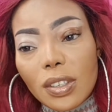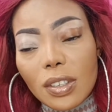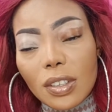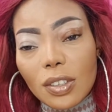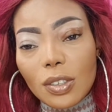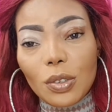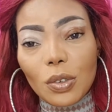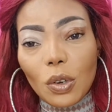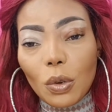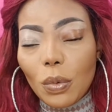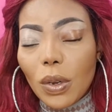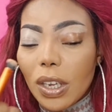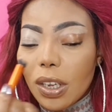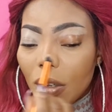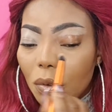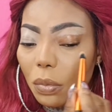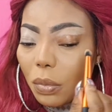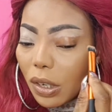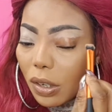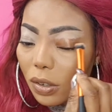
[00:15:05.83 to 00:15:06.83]
always
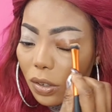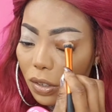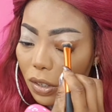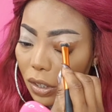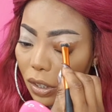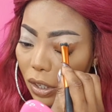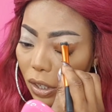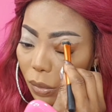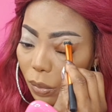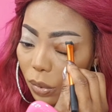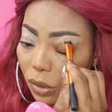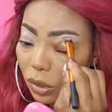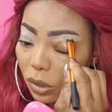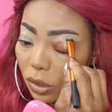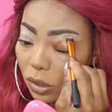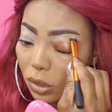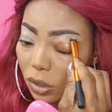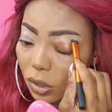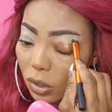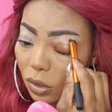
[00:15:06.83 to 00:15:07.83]
is to go back in with my
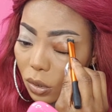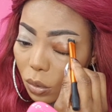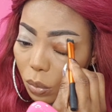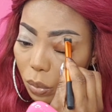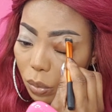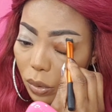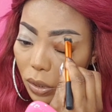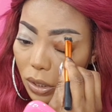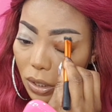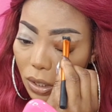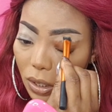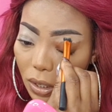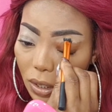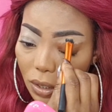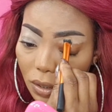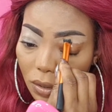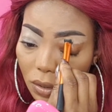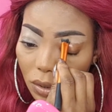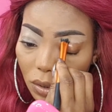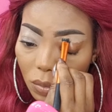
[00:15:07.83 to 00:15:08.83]
concealer brush, just to
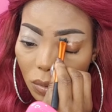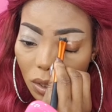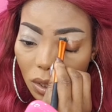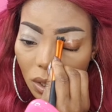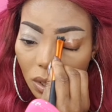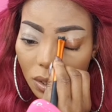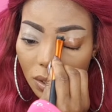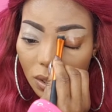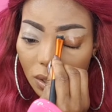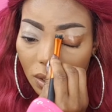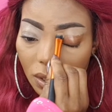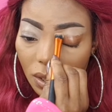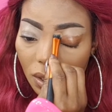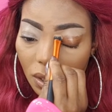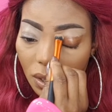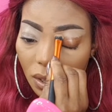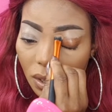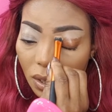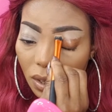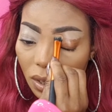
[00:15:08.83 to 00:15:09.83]
press it in to
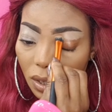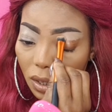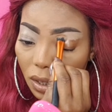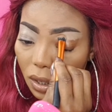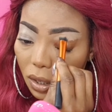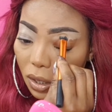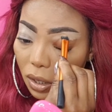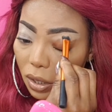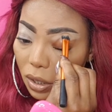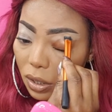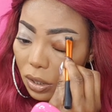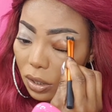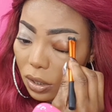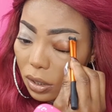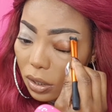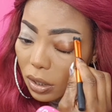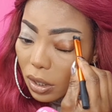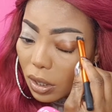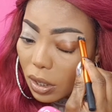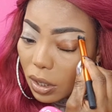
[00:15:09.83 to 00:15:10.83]
make it
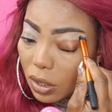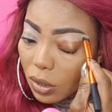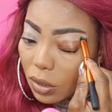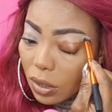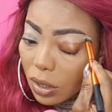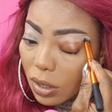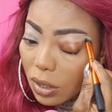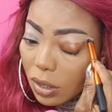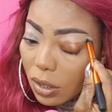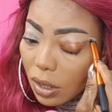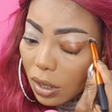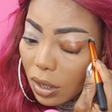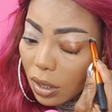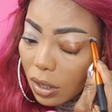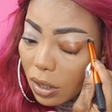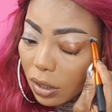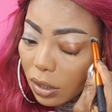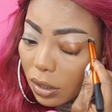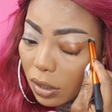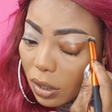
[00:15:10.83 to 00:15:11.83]
sink into
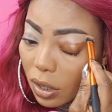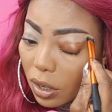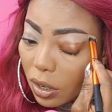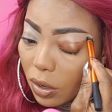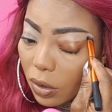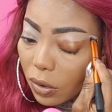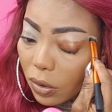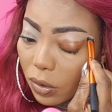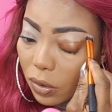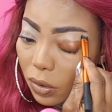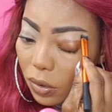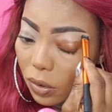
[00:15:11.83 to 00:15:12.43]
the skin.